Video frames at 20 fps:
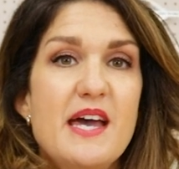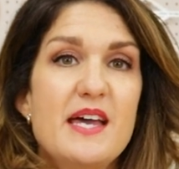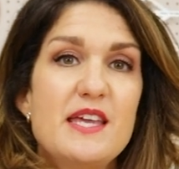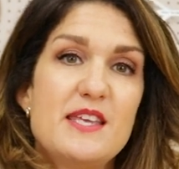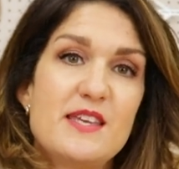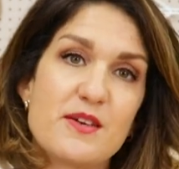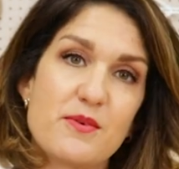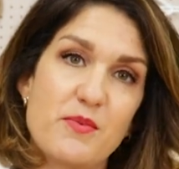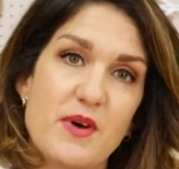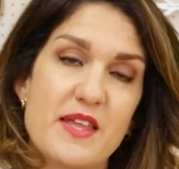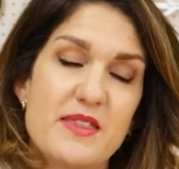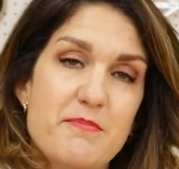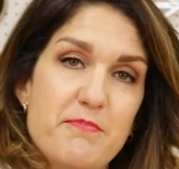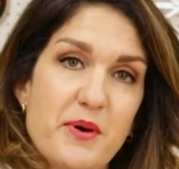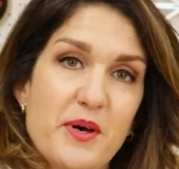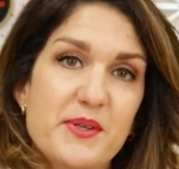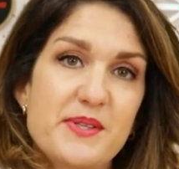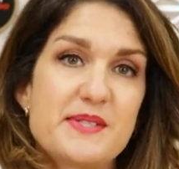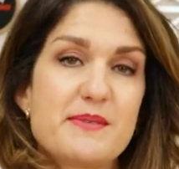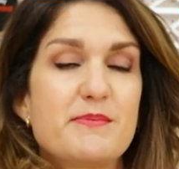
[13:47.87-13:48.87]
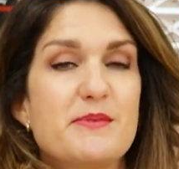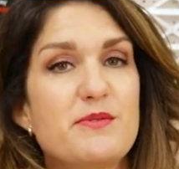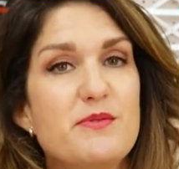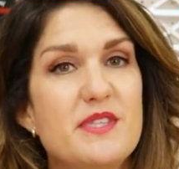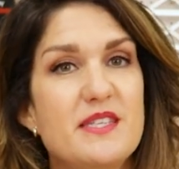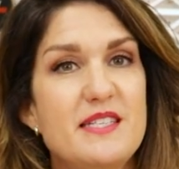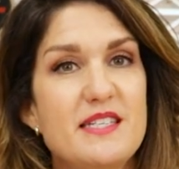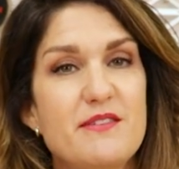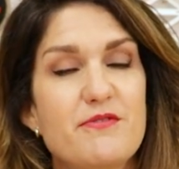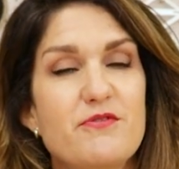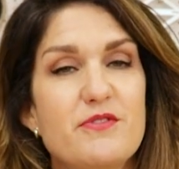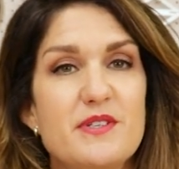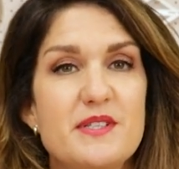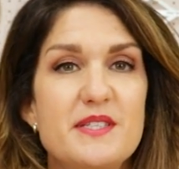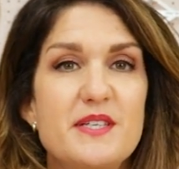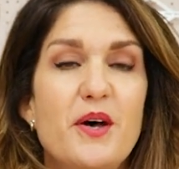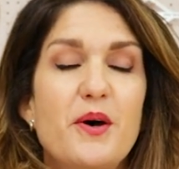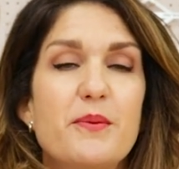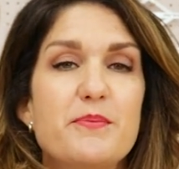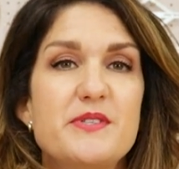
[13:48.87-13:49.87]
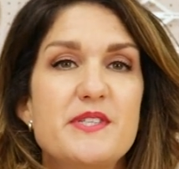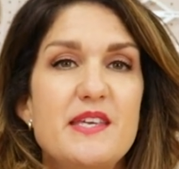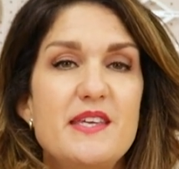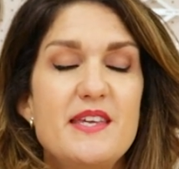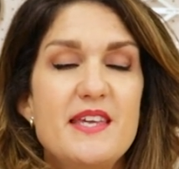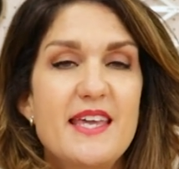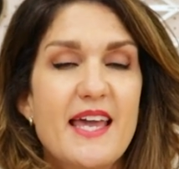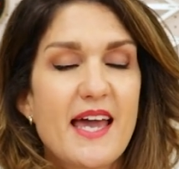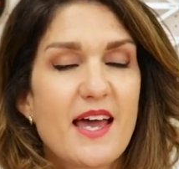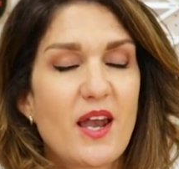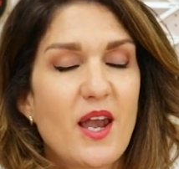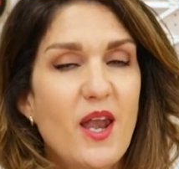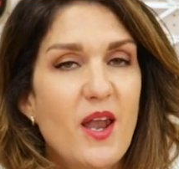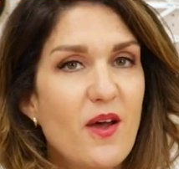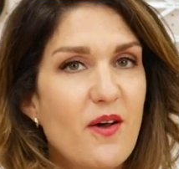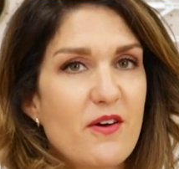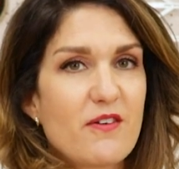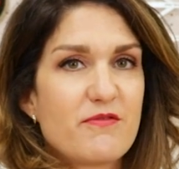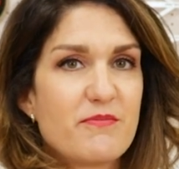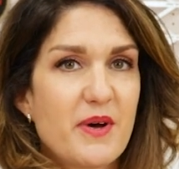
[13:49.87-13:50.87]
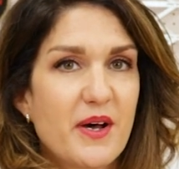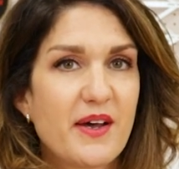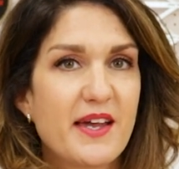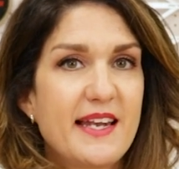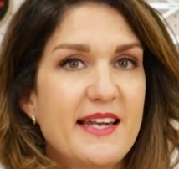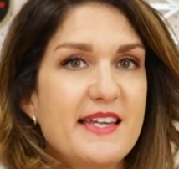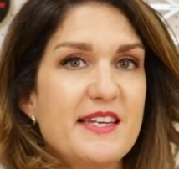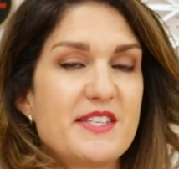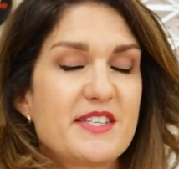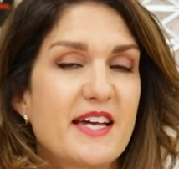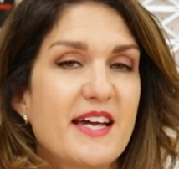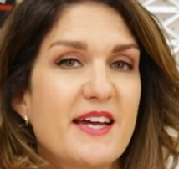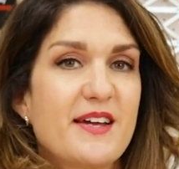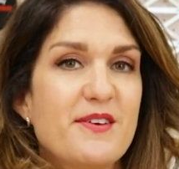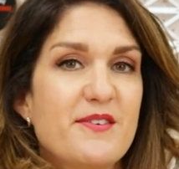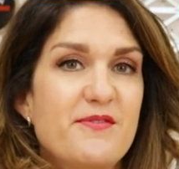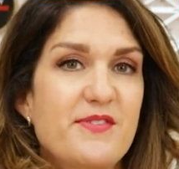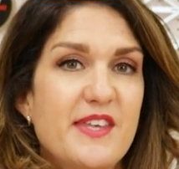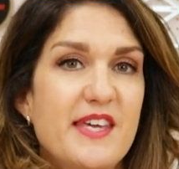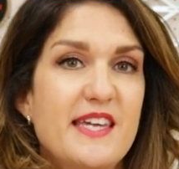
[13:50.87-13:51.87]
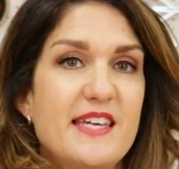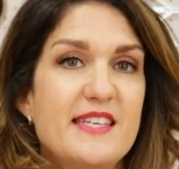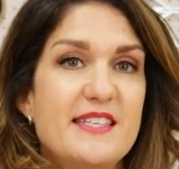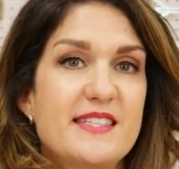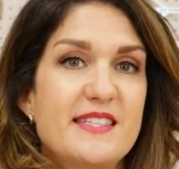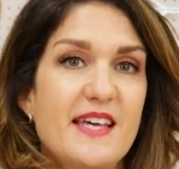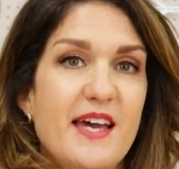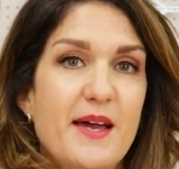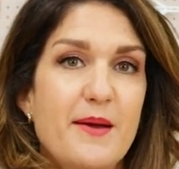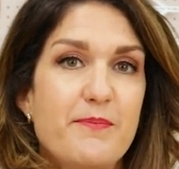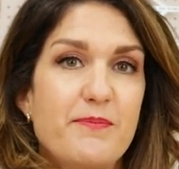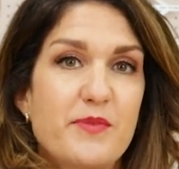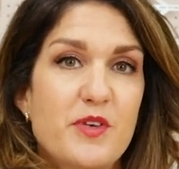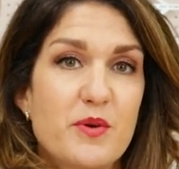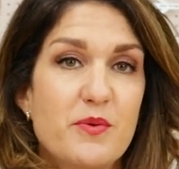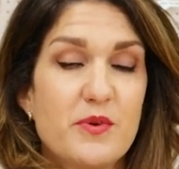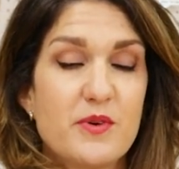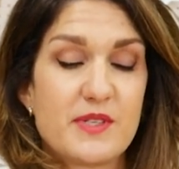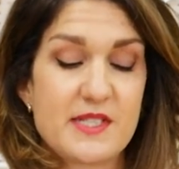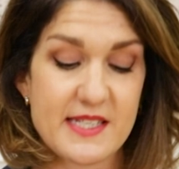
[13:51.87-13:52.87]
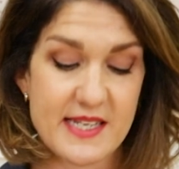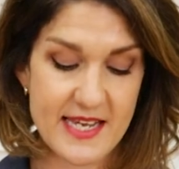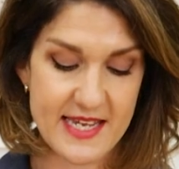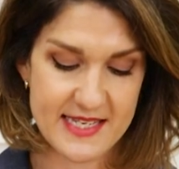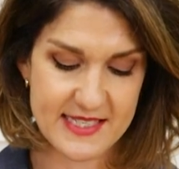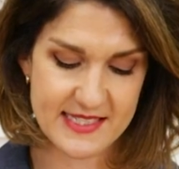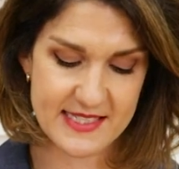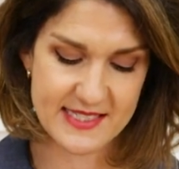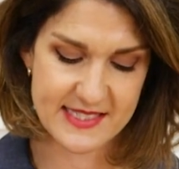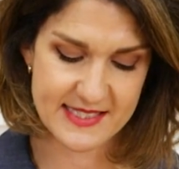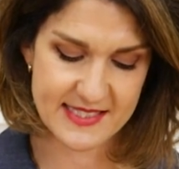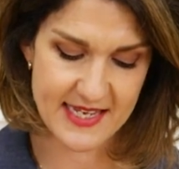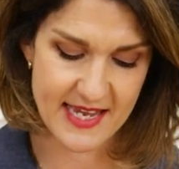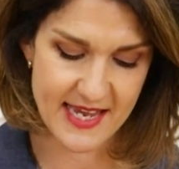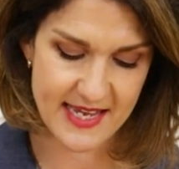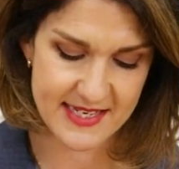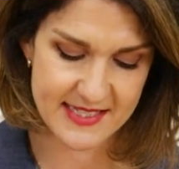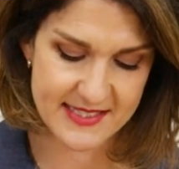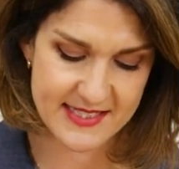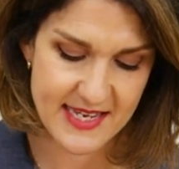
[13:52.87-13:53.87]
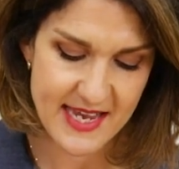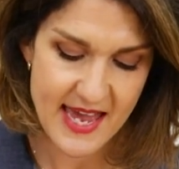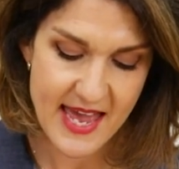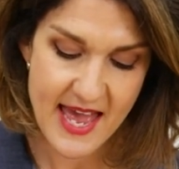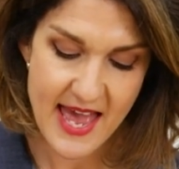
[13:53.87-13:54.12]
you could wear the bottoms with a different top, so you get a lot of mileage out of these coordinated sets.